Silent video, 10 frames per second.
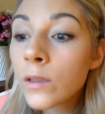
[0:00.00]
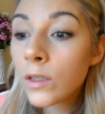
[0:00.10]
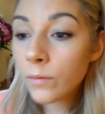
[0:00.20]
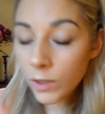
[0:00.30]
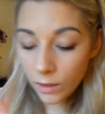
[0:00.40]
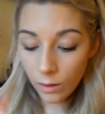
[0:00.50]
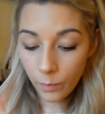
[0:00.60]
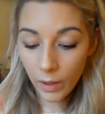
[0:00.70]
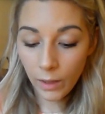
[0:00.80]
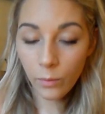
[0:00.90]
So I'm just
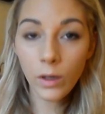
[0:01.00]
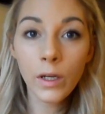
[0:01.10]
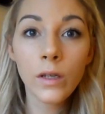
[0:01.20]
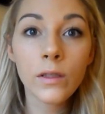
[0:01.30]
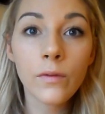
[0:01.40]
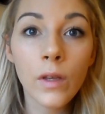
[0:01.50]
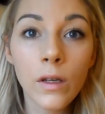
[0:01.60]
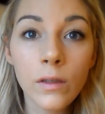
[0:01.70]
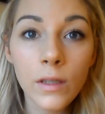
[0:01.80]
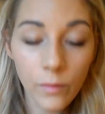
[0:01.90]
going to apply one coat of
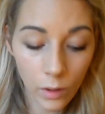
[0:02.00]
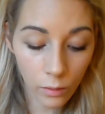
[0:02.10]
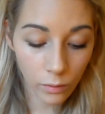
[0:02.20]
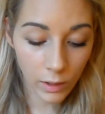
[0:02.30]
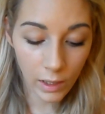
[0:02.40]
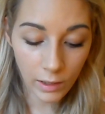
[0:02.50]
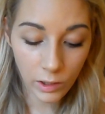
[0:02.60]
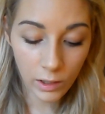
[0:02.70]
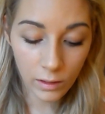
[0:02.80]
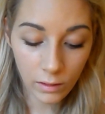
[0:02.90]
those. I've got all the
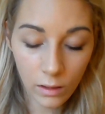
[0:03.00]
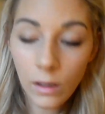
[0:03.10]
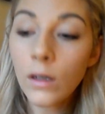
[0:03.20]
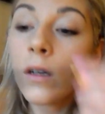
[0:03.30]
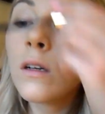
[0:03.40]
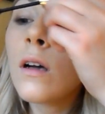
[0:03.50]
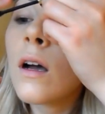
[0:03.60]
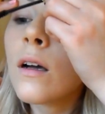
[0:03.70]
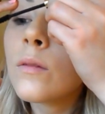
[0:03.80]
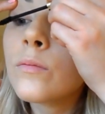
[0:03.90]
lashes.
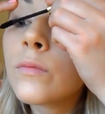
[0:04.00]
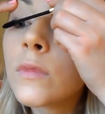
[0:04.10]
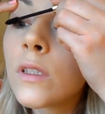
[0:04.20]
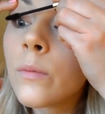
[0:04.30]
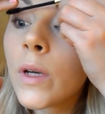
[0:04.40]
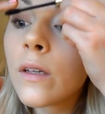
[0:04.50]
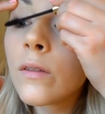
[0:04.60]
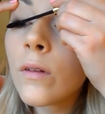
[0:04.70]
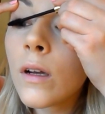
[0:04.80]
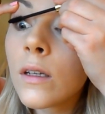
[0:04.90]
And do my
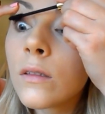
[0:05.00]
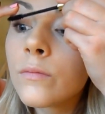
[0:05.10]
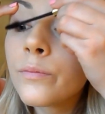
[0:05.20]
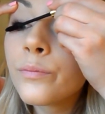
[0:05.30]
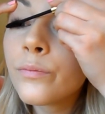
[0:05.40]
other eye.